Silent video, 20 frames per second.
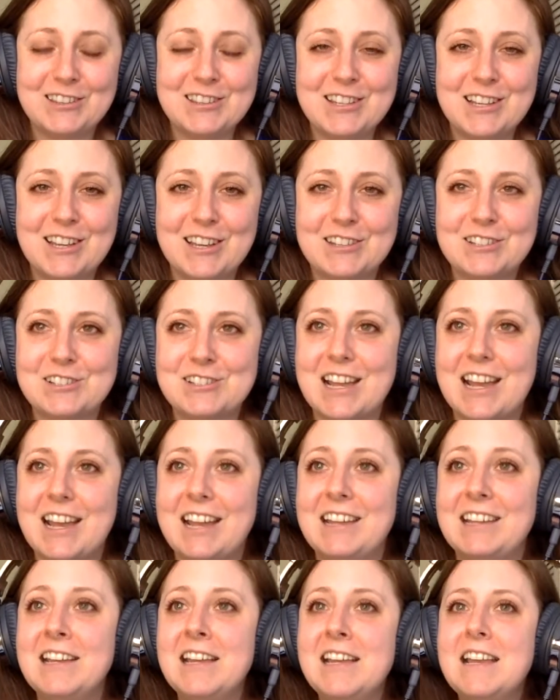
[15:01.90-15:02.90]
the other
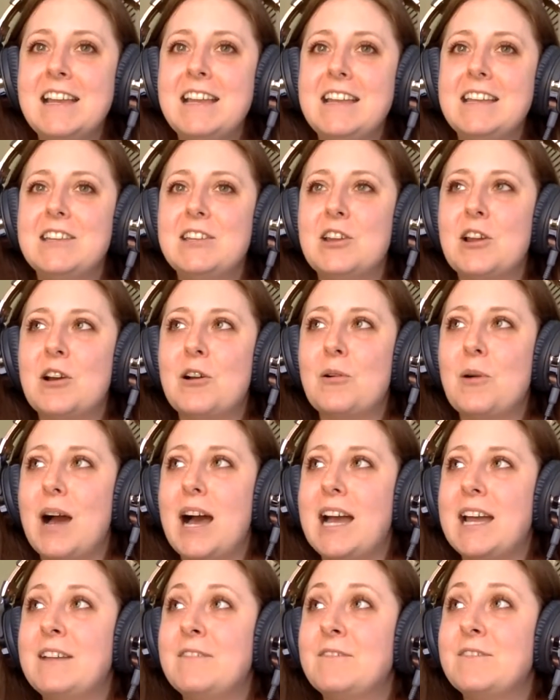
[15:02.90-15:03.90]
day. You know,
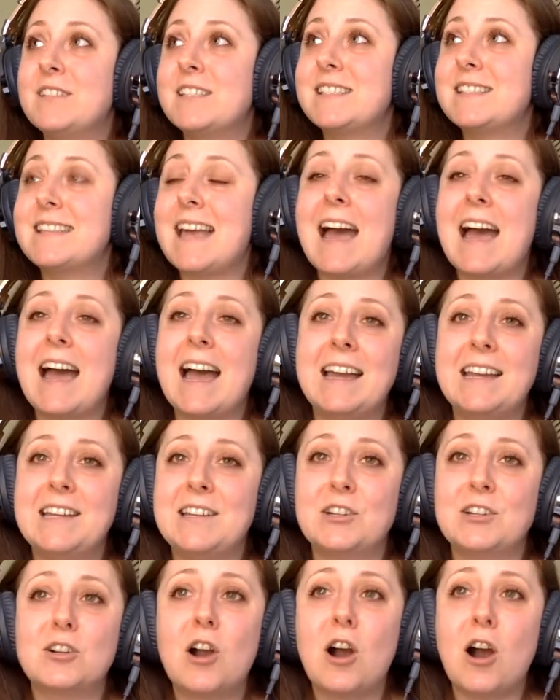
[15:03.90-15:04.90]
I've sat in
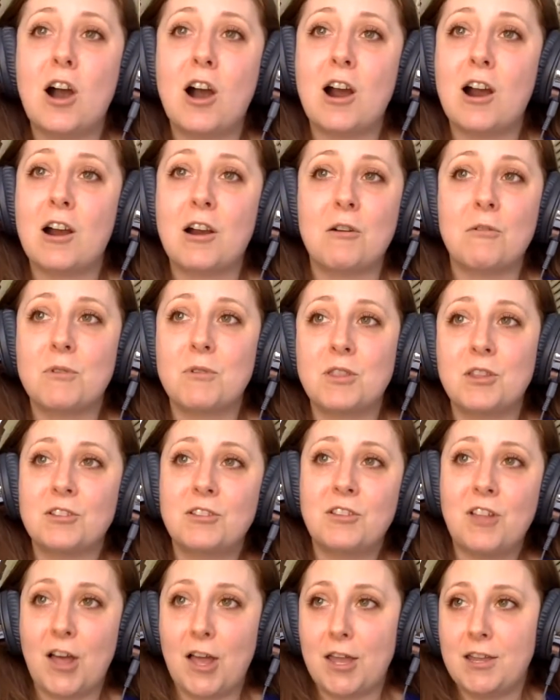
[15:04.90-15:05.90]
a car with a
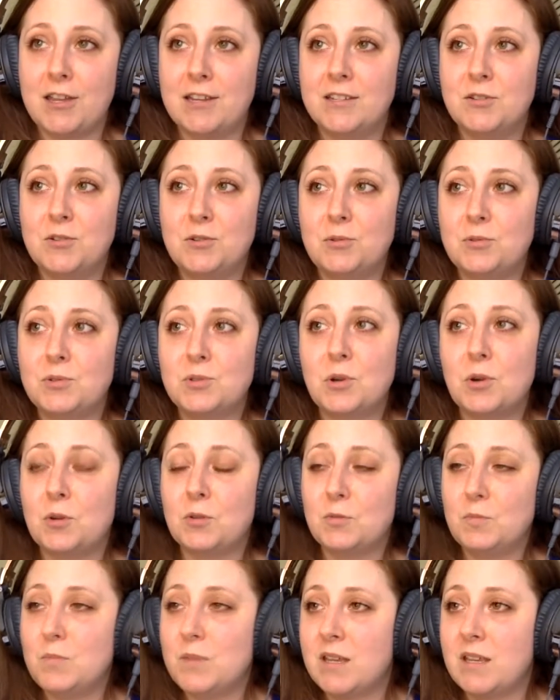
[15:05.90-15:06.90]
client who
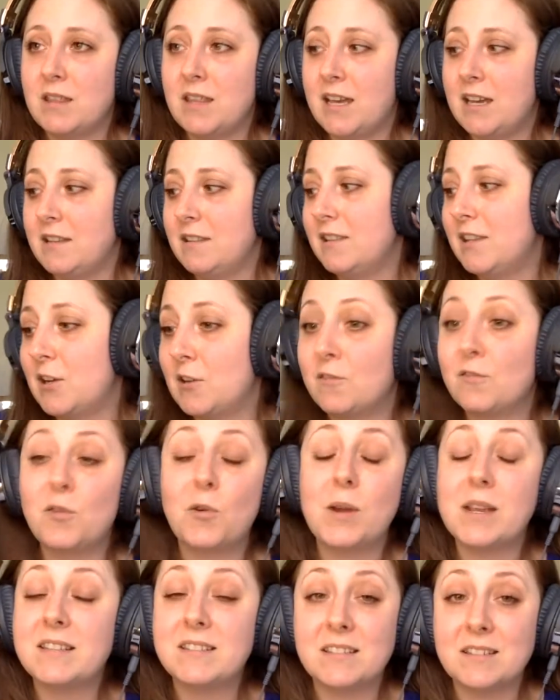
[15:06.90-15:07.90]
told me that their
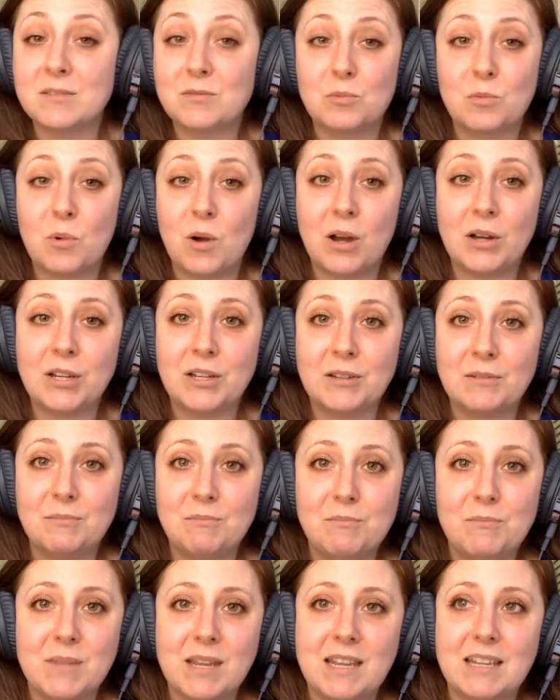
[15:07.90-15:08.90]
voices wanted
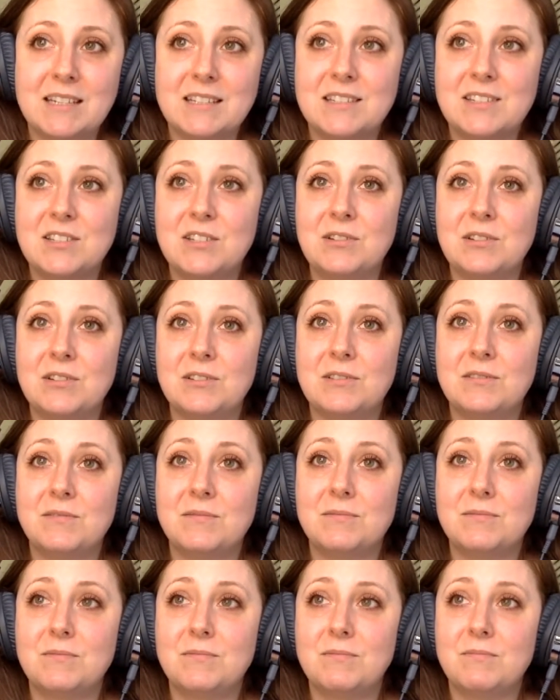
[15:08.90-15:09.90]

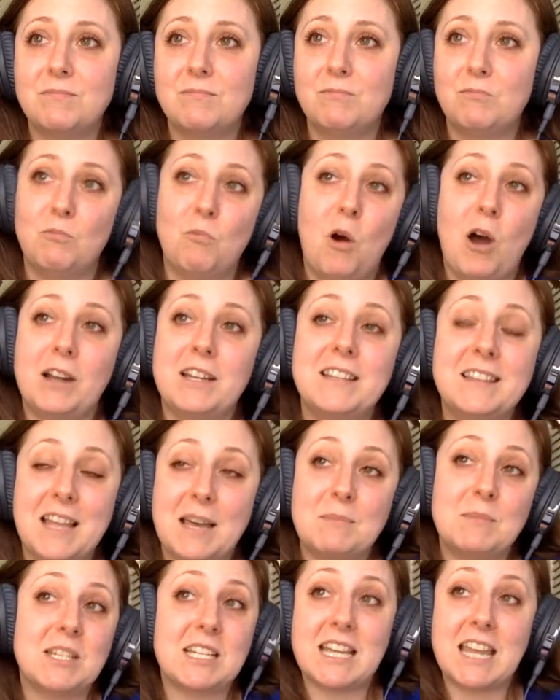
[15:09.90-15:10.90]

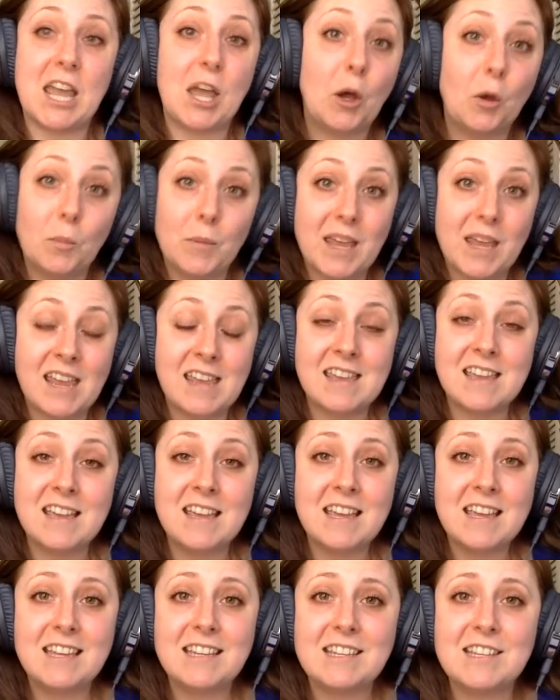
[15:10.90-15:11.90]
them to kill me,
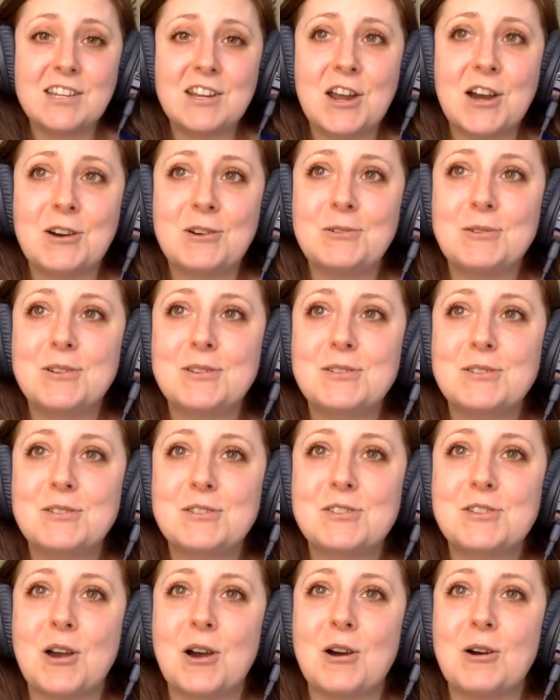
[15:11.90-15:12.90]
you know?
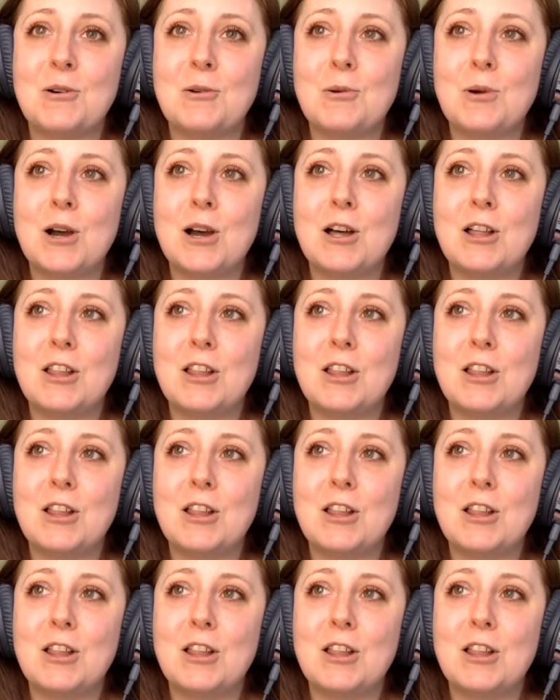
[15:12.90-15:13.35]
So